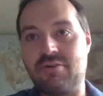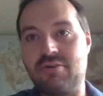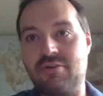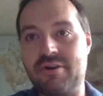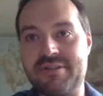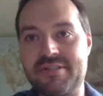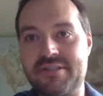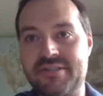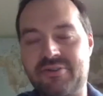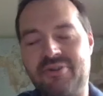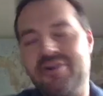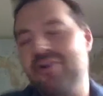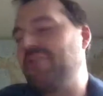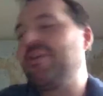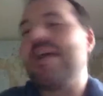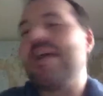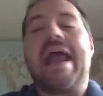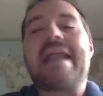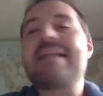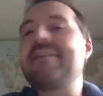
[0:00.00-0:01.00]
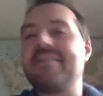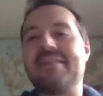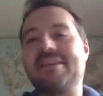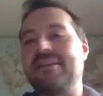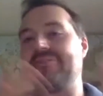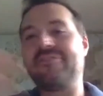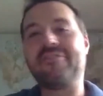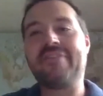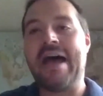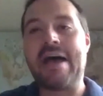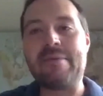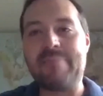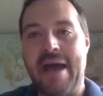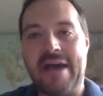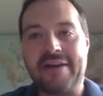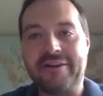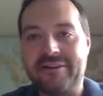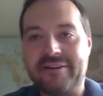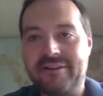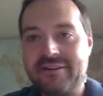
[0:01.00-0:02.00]
courses or anything for that
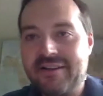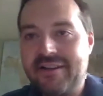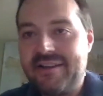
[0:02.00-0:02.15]
matter.